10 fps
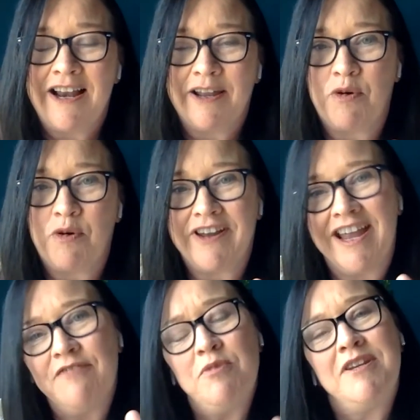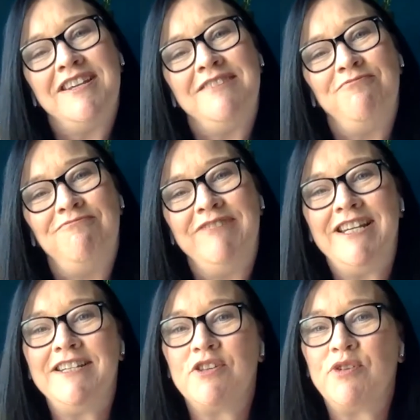like what everybody
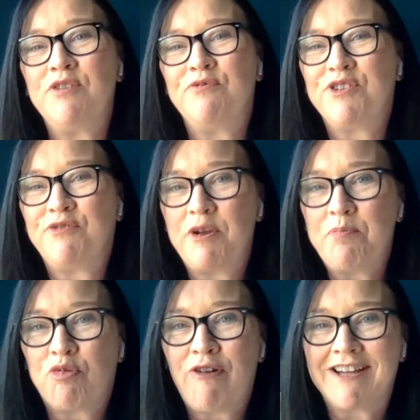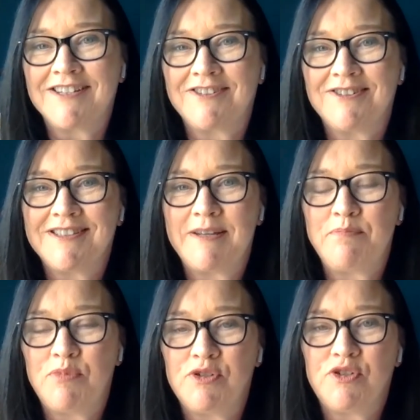really is looking for is very practical,
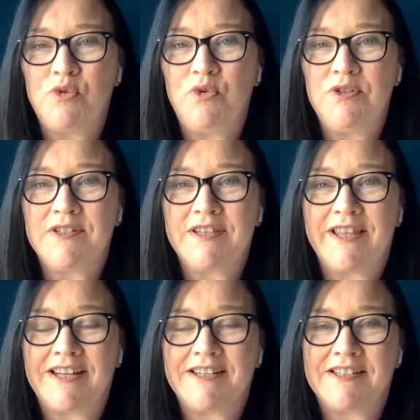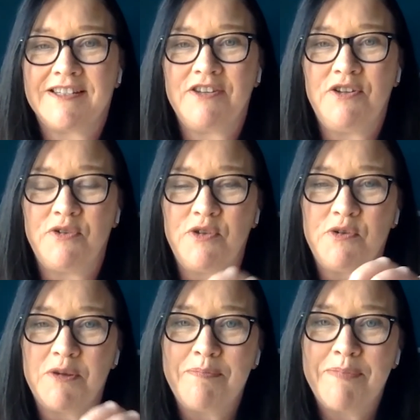simple tools that you
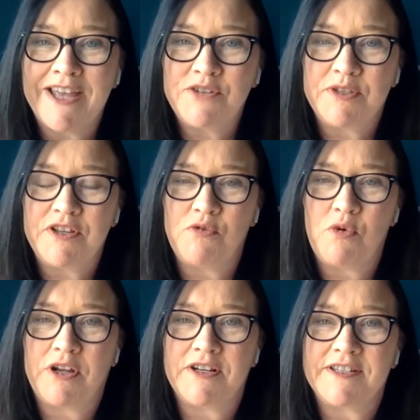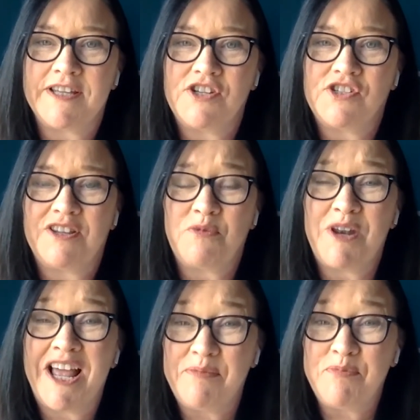can embed within your organization and that
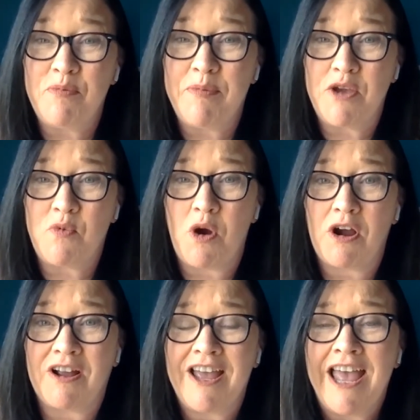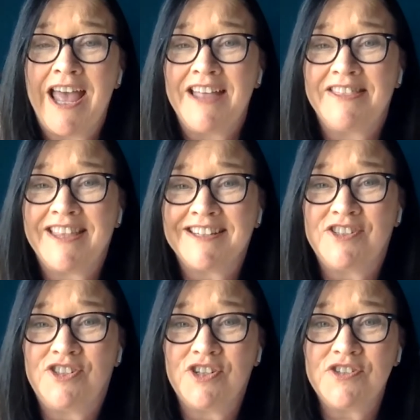will help you make work that
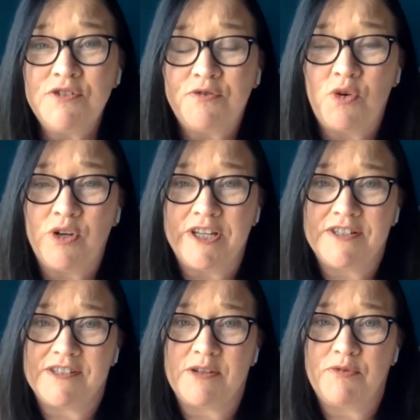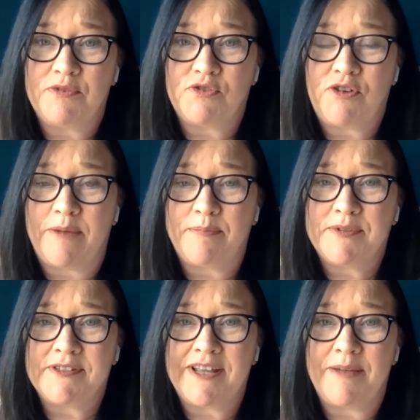doesn't fall into some of the
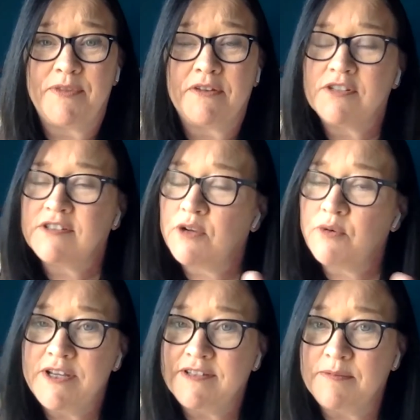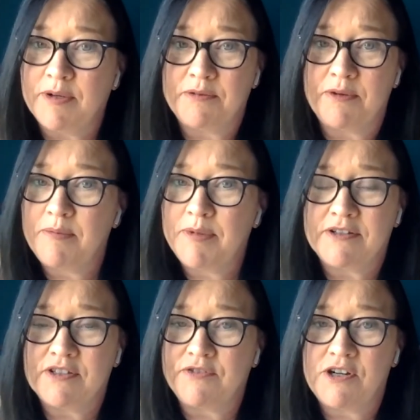traps that are so easy, by the way,
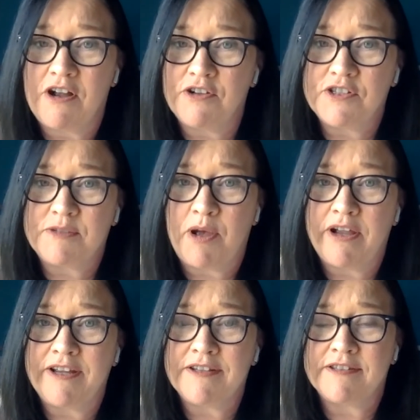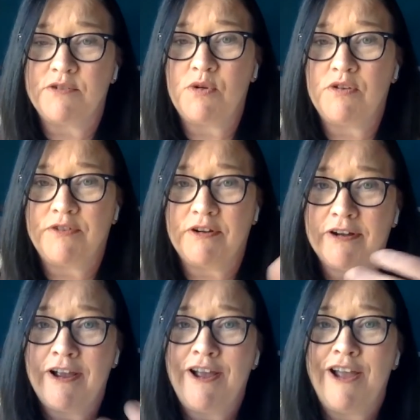because of unconscious bias and all of our